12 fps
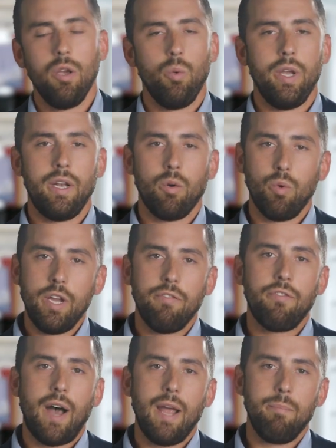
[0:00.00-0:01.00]
We hit a
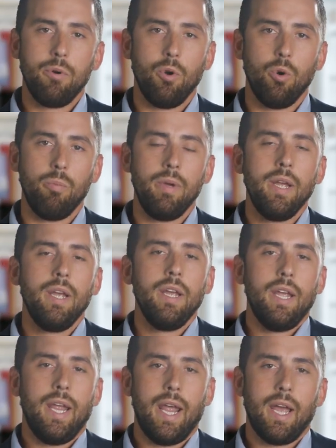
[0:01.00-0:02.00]
refi boom,
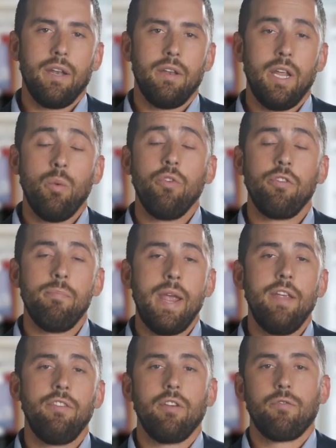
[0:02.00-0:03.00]
and it was
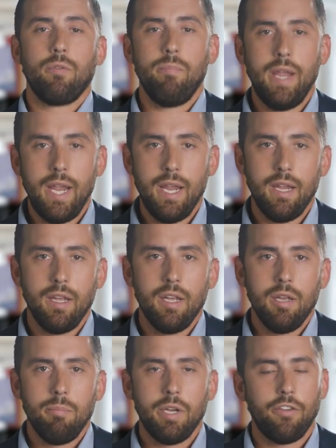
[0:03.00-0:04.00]
amazing for me
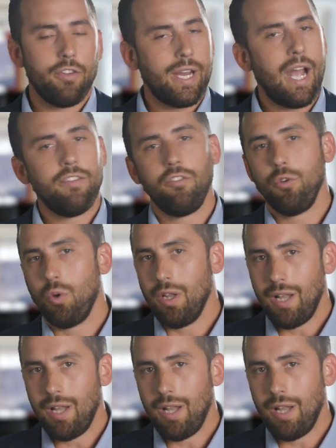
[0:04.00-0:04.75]
because I got to do a